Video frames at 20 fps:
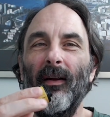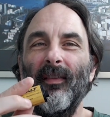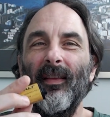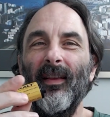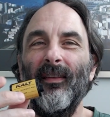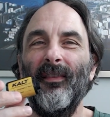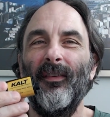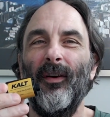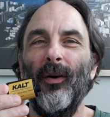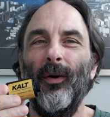
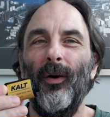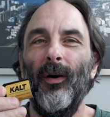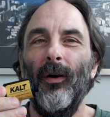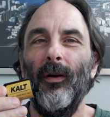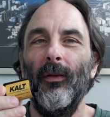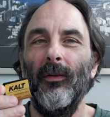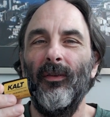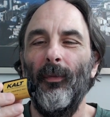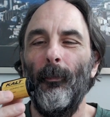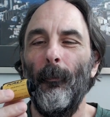these
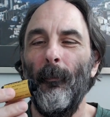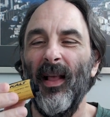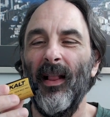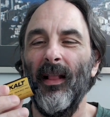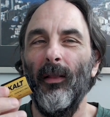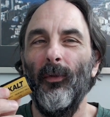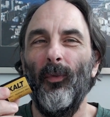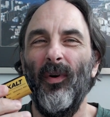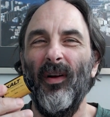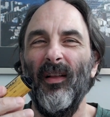Cult
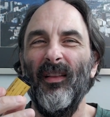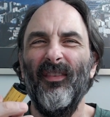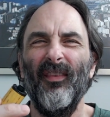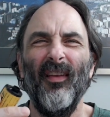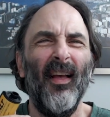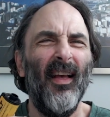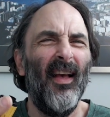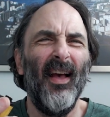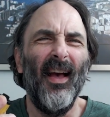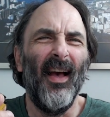metal ones.